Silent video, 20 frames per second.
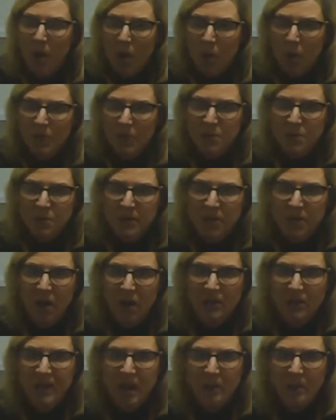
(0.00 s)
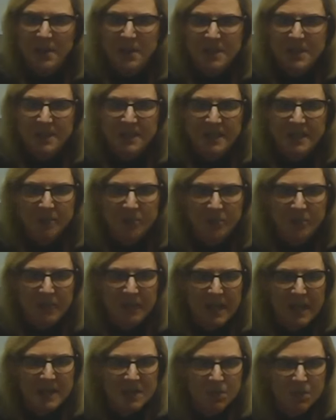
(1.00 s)
Once we got that person in
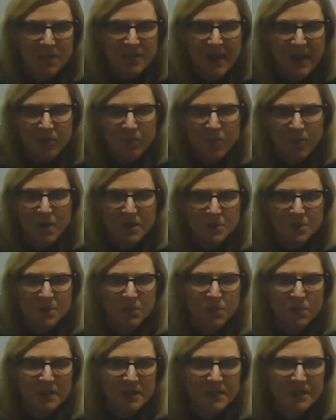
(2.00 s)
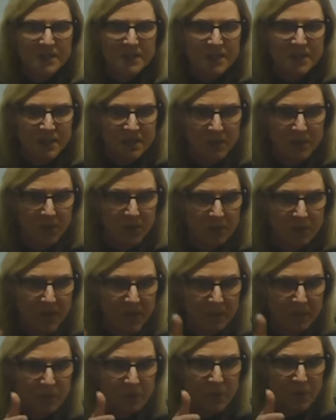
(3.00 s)
place, we then worked with Wilderness
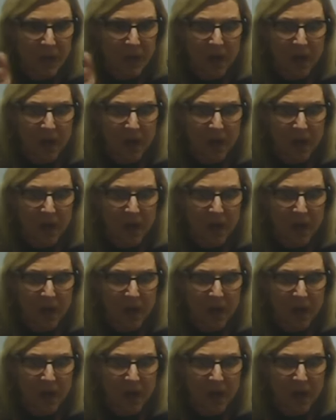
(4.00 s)
Schooling